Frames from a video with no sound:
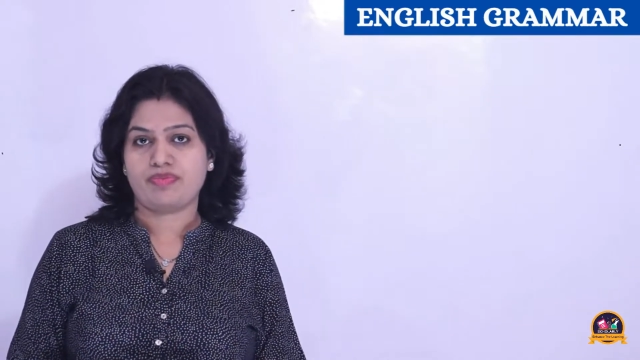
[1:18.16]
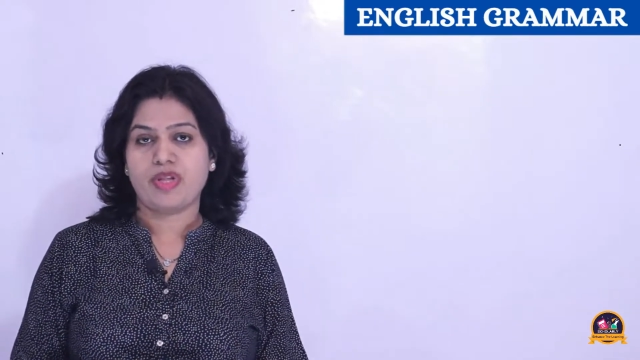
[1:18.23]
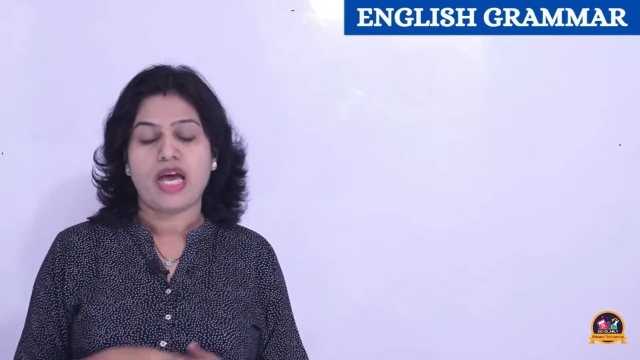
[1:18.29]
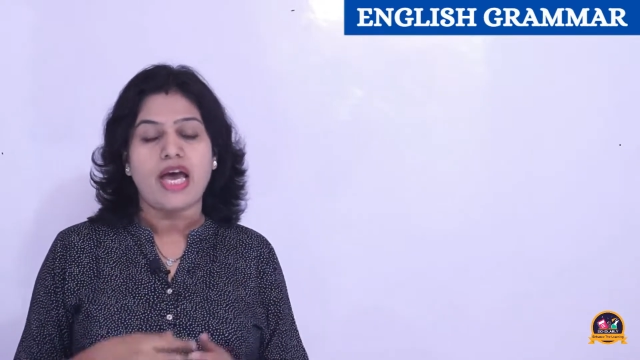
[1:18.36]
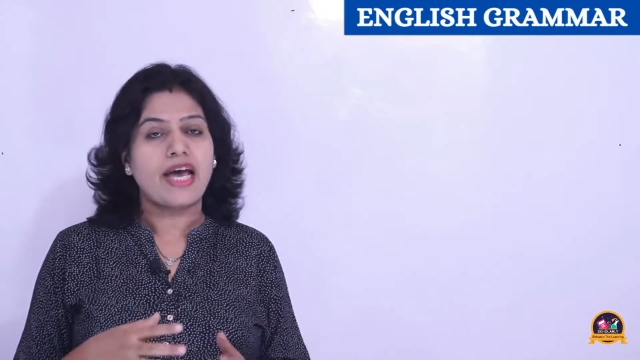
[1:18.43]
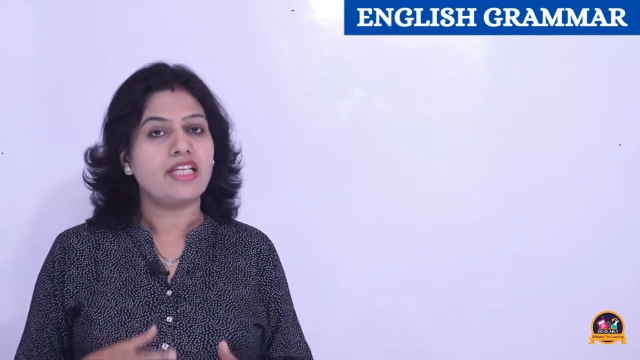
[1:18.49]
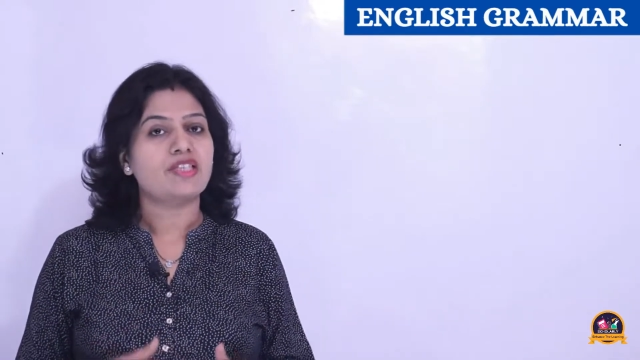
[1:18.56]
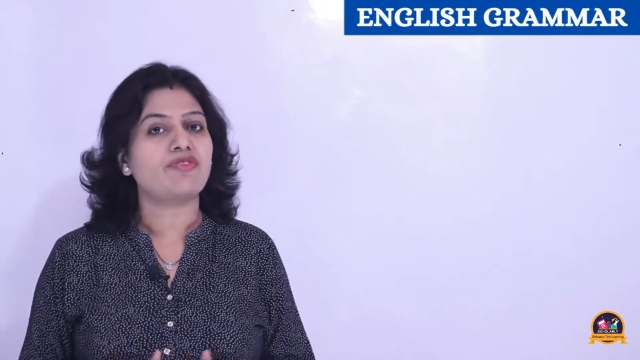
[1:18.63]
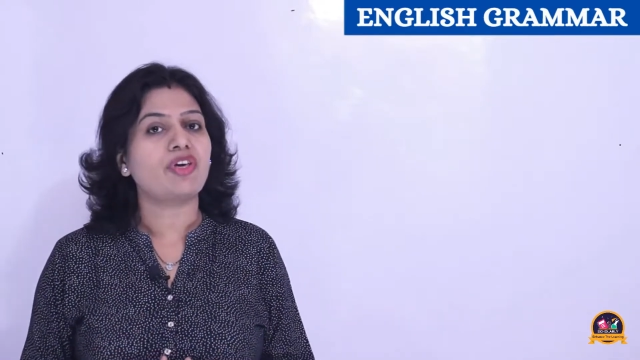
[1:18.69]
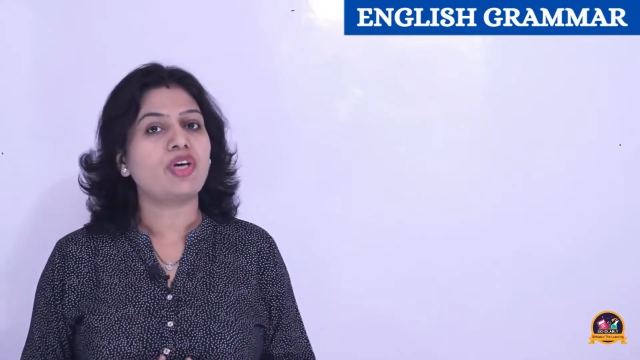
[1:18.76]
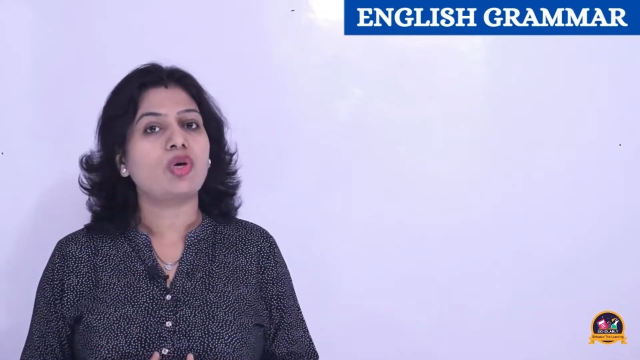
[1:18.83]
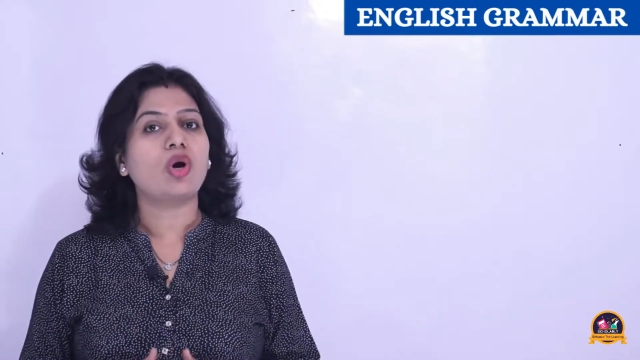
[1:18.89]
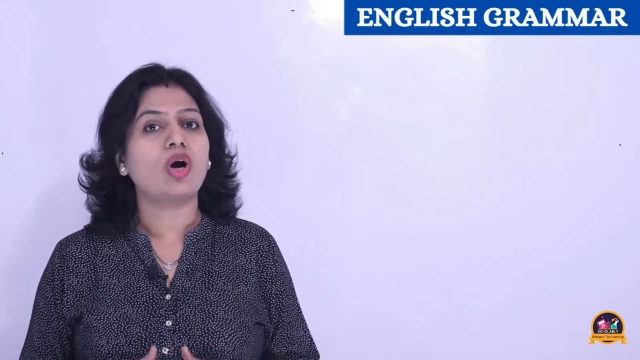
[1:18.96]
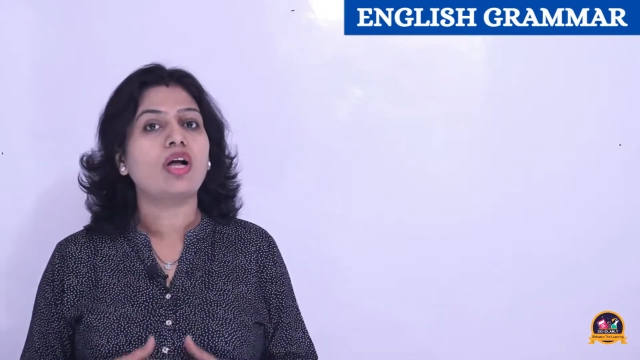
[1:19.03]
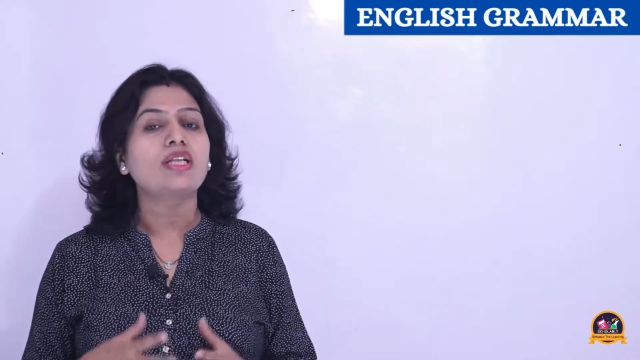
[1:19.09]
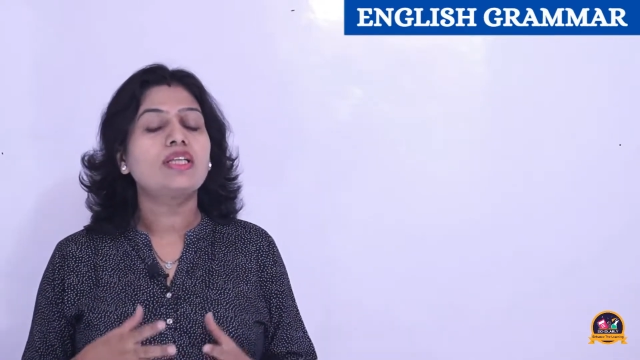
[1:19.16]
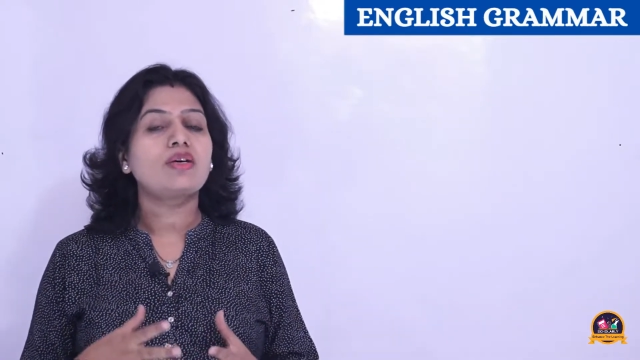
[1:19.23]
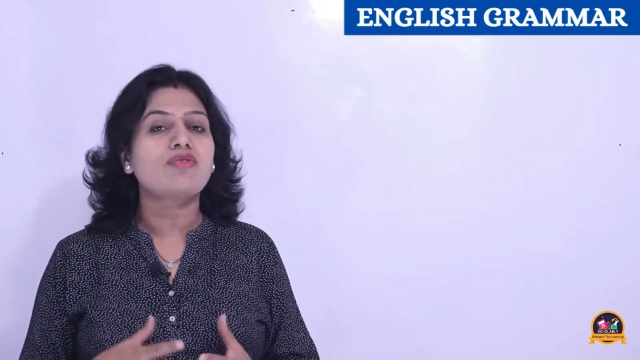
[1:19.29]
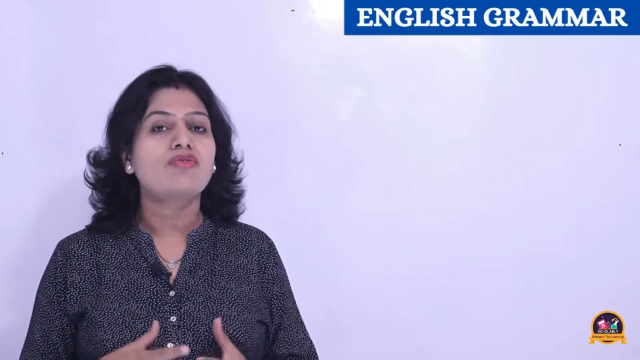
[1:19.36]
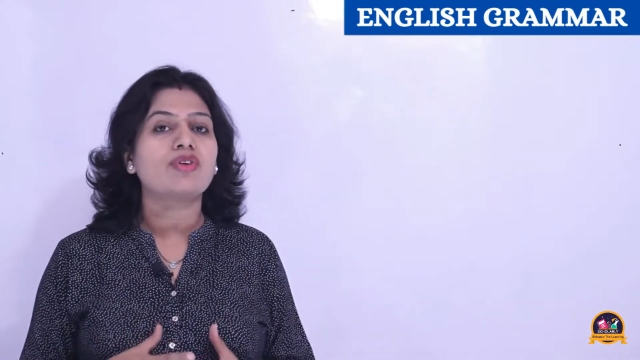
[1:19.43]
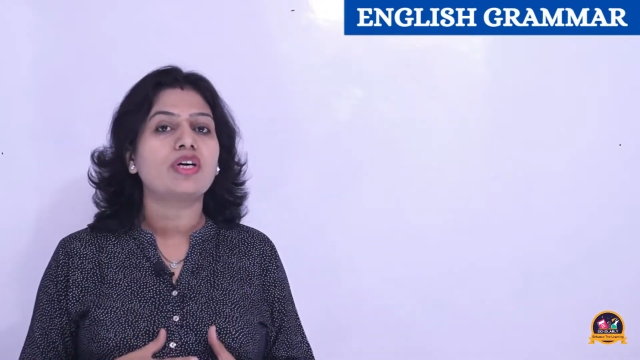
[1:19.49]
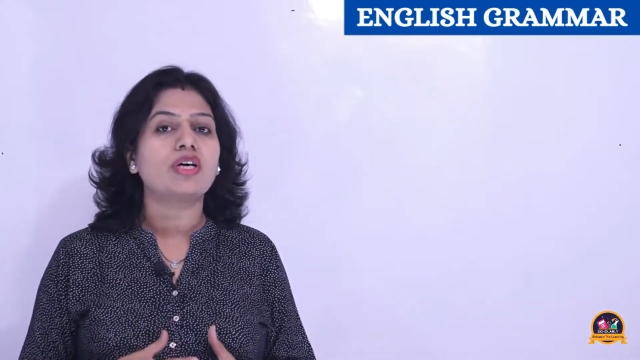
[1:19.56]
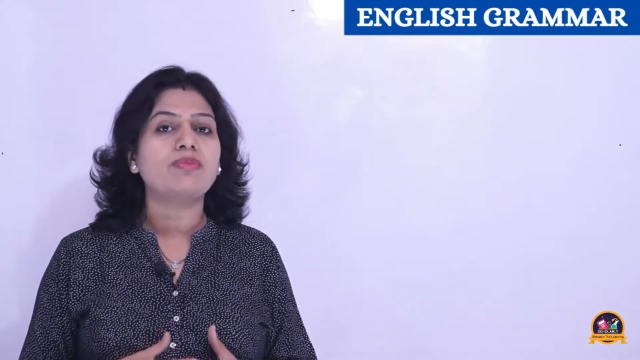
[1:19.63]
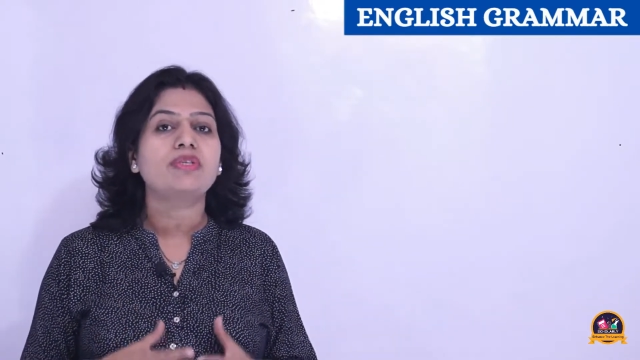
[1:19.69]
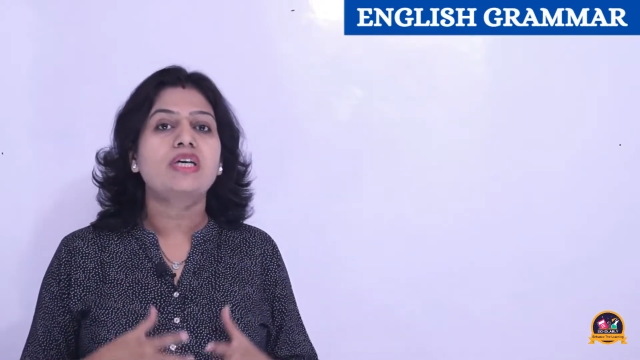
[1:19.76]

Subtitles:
as we call the verb the